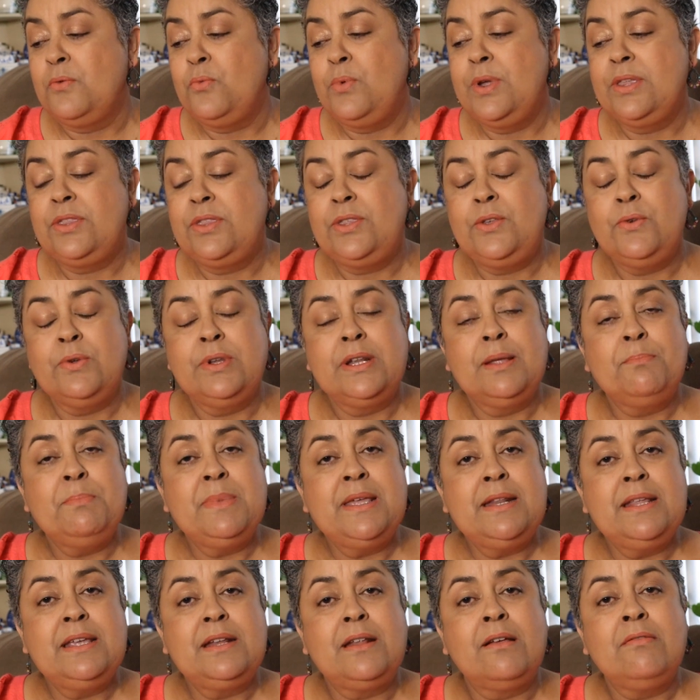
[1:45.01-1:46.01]
with you in a
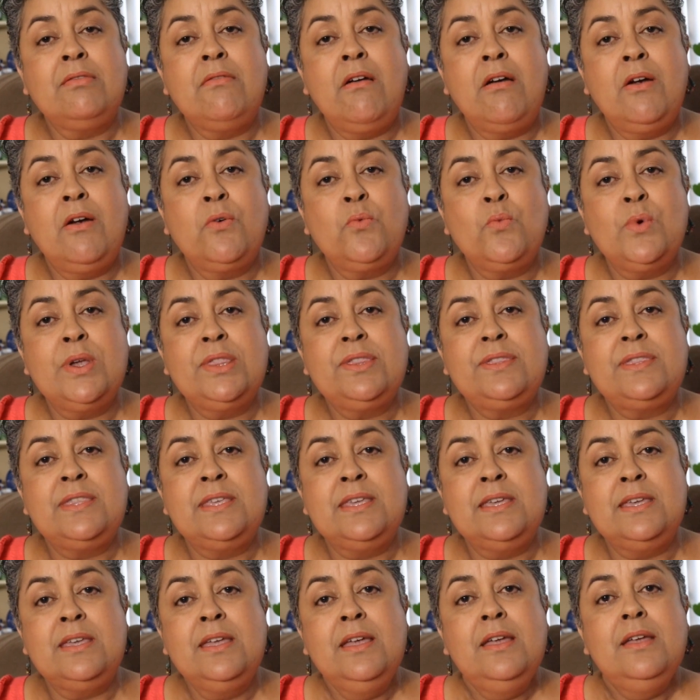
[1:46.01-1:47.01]
minute along with
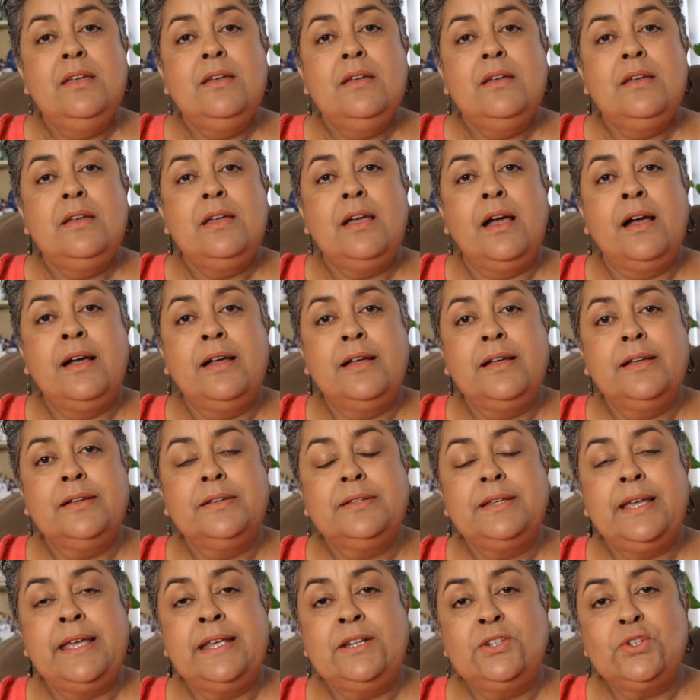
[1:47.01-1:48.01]
the
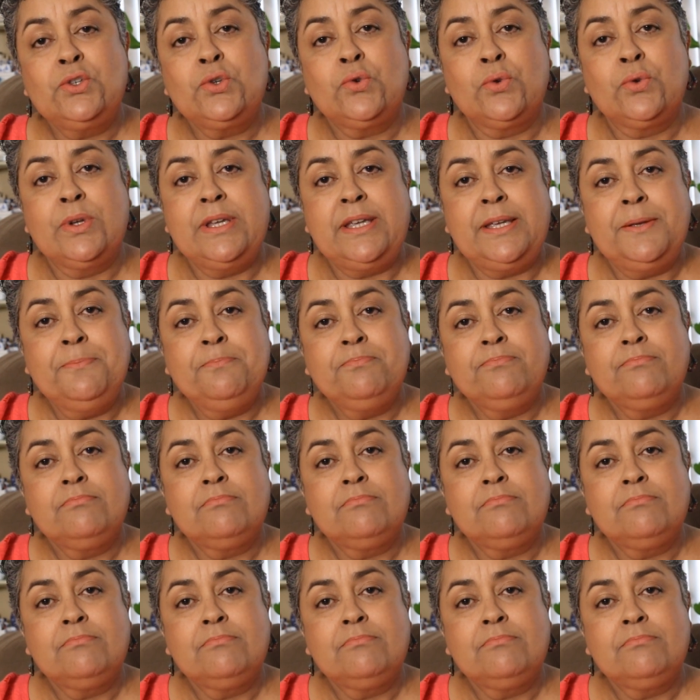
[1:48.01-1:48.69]
uh, entry